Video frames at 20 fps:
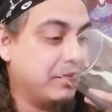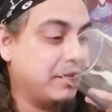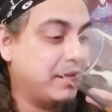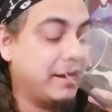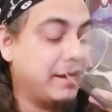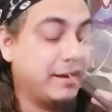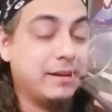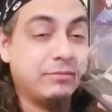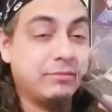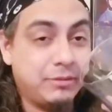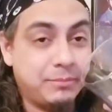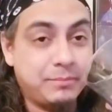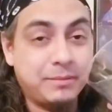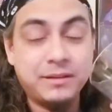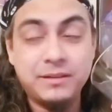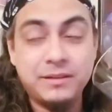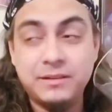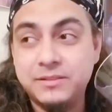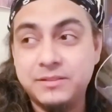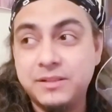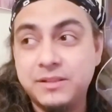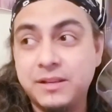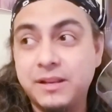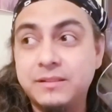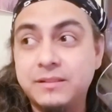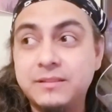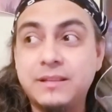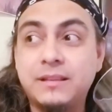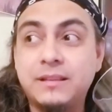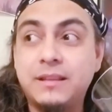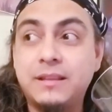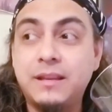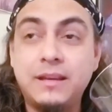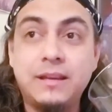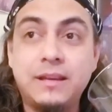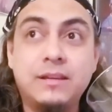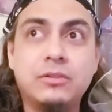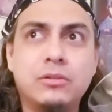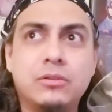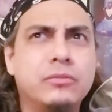And everybody decides that they need
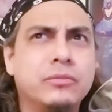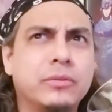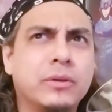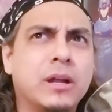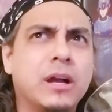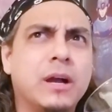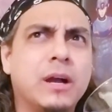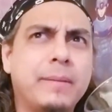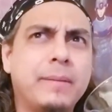to overhop